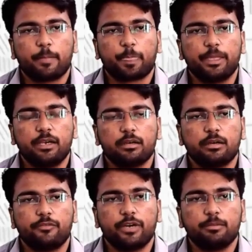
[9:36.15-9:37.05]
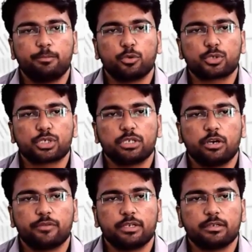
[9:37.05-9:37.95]
the one portion
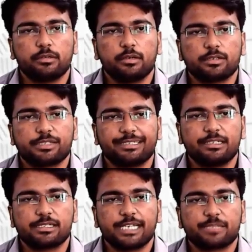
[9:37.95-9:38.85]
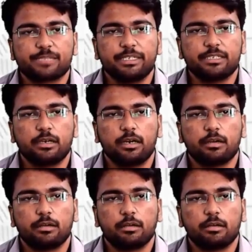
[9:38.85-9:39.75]
of the signals has been
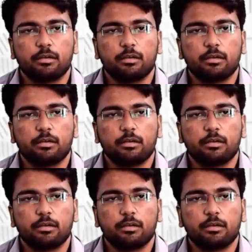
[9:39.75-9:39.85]
cut